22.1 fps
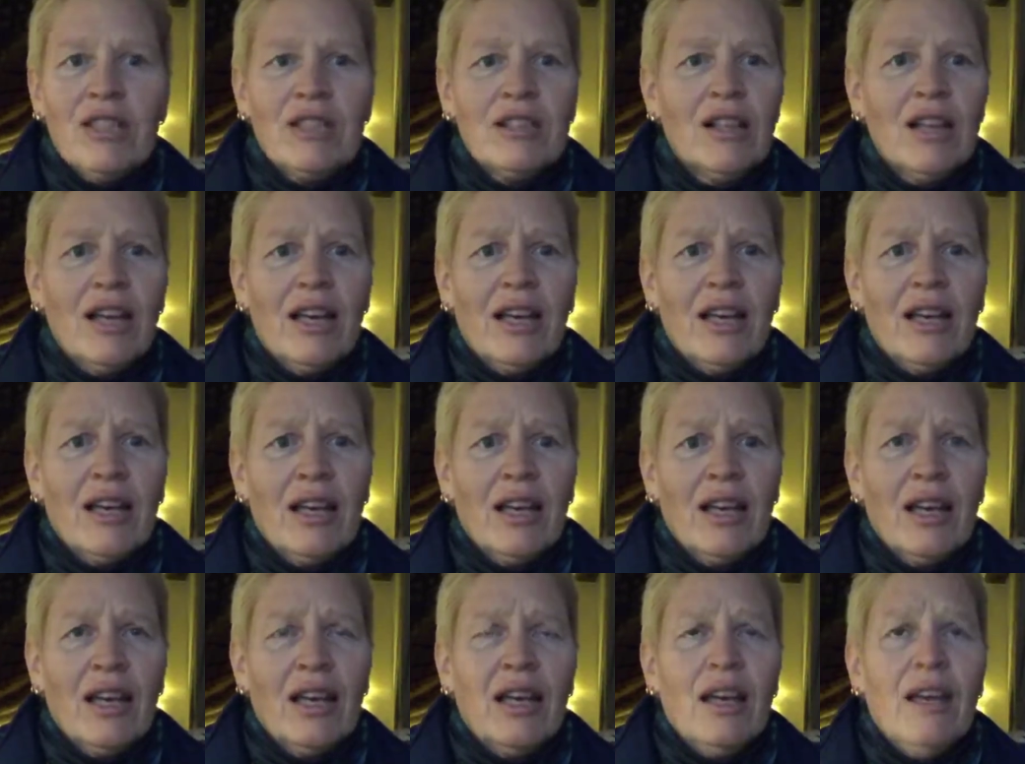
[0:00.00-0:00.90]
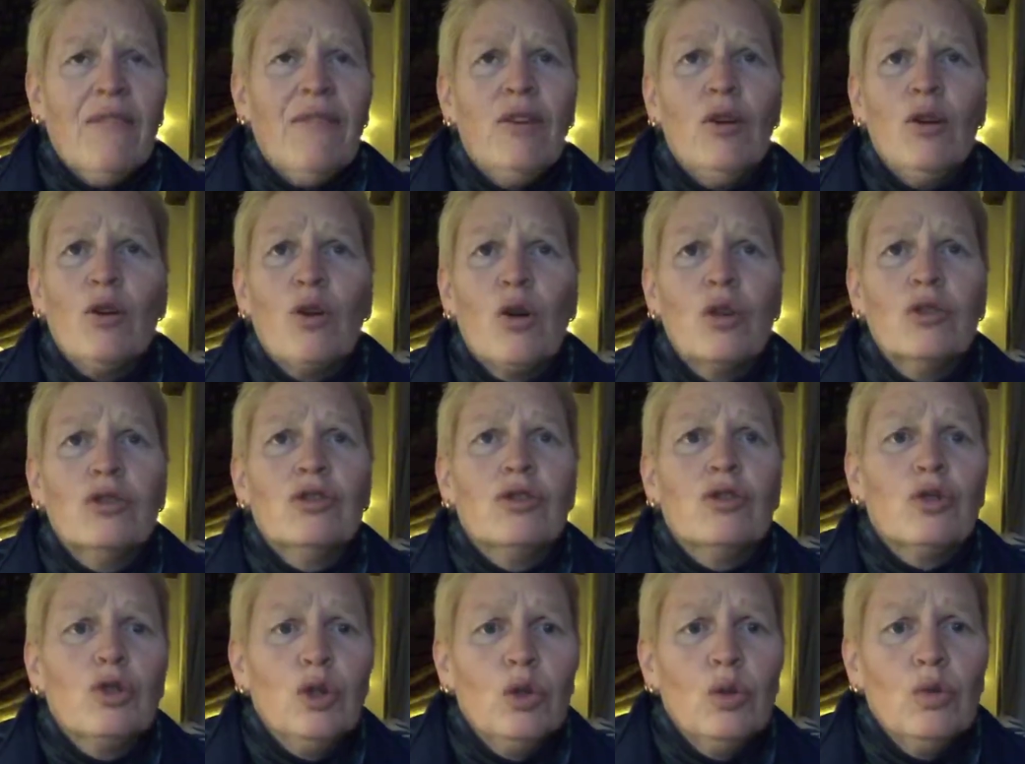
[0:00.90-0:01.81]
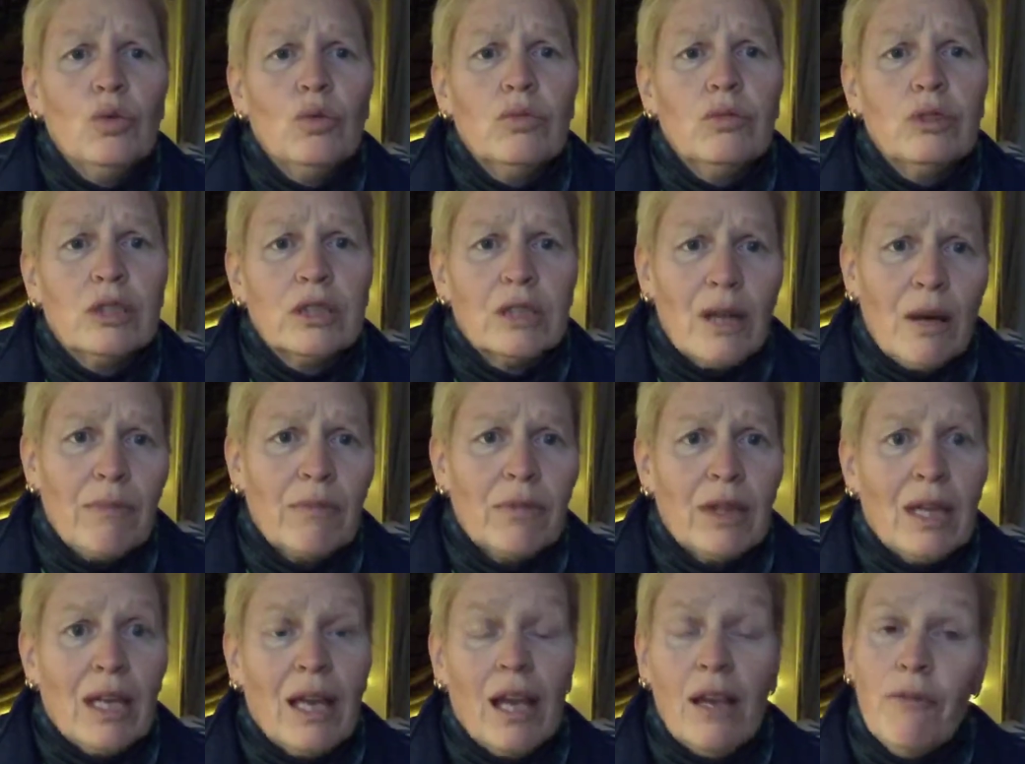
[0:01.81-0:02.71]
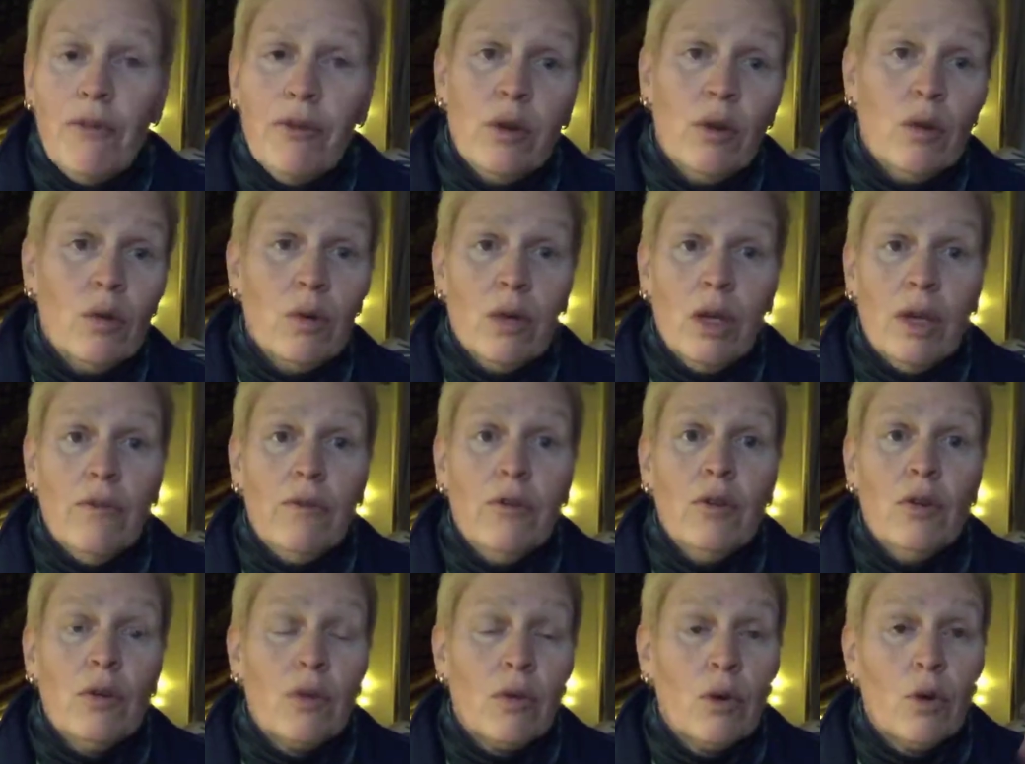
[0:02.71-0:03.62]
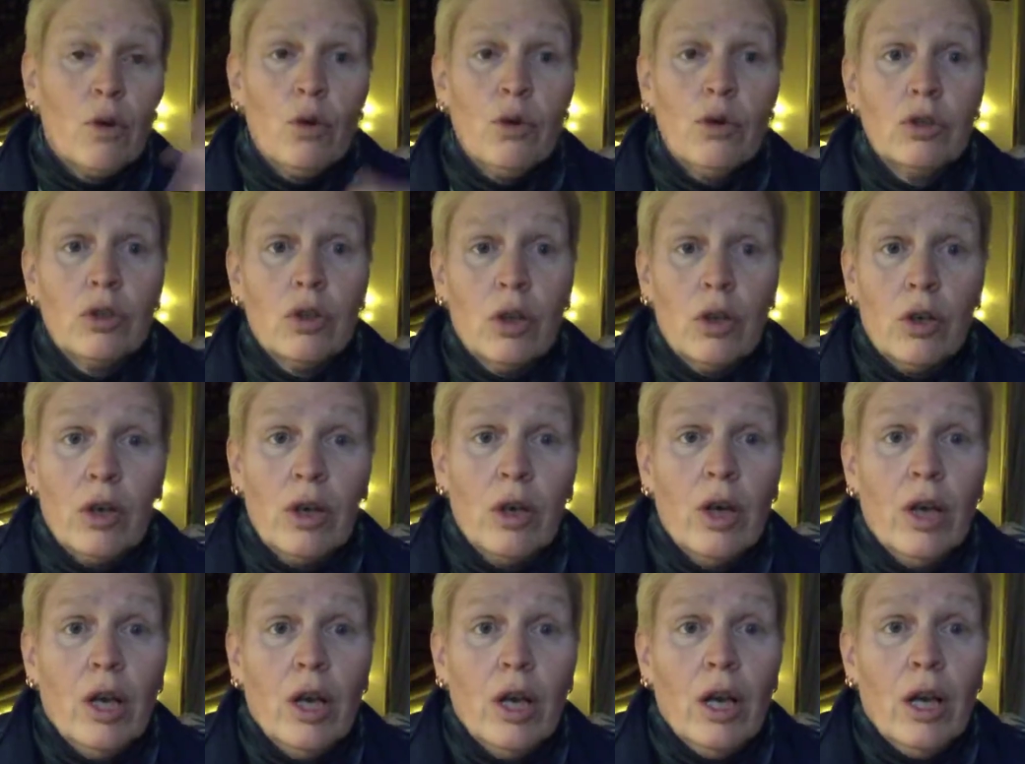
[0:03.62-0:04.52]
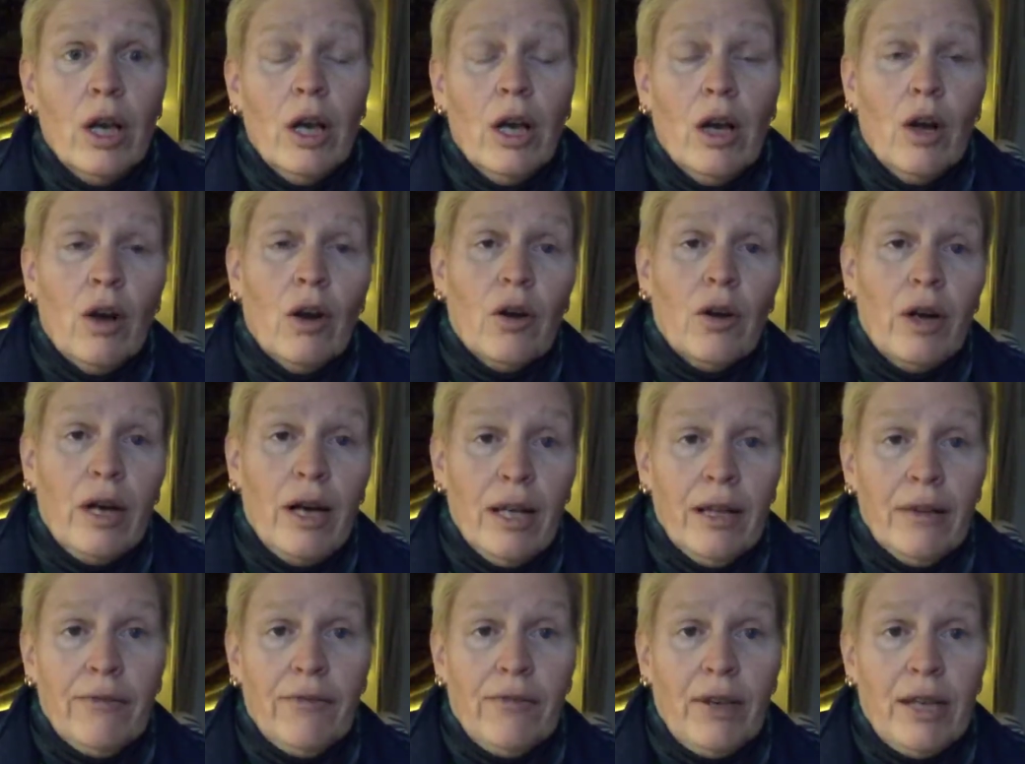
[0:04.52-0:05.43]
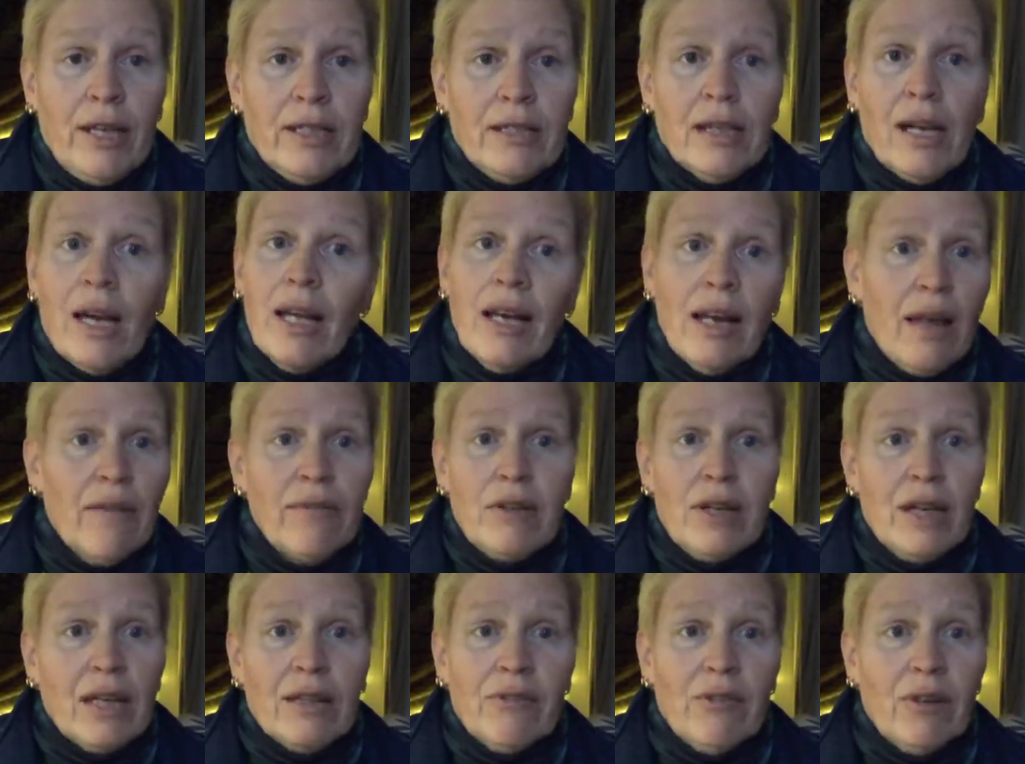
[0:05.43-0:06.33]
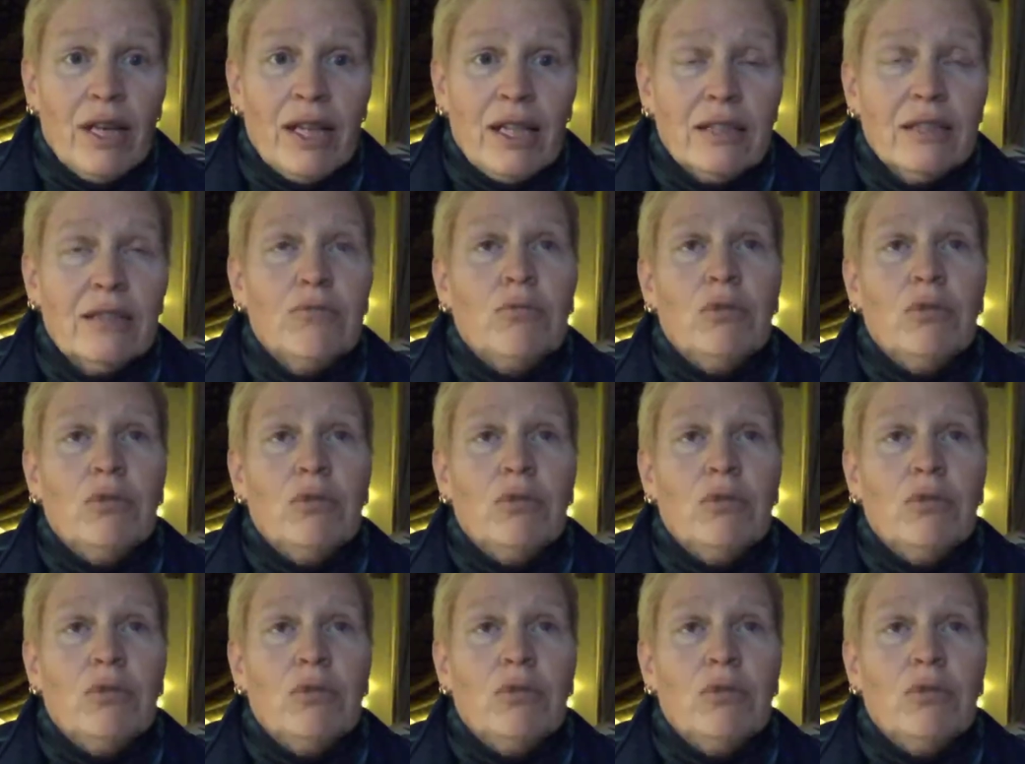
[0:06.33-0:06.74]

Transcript: like if you consume something, if you're hooked on Netflix, I love Netflix.